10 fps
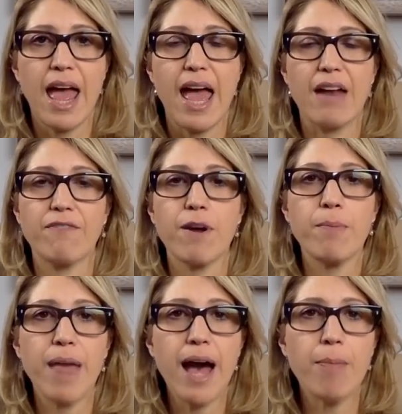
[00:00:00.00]
And
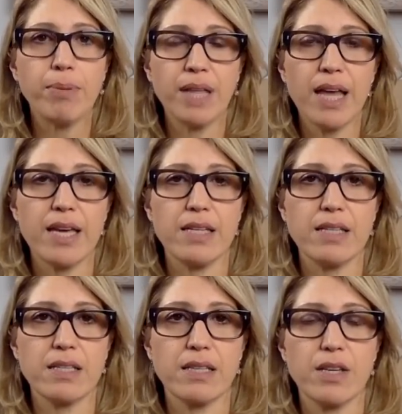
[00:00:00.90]
from that
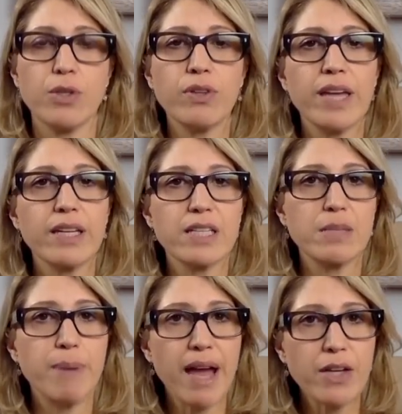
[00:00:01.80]
place, you'll then
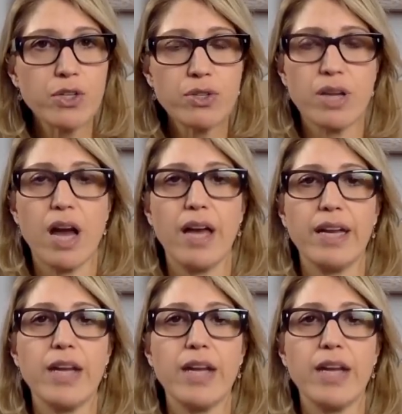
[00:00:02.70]
expand your diet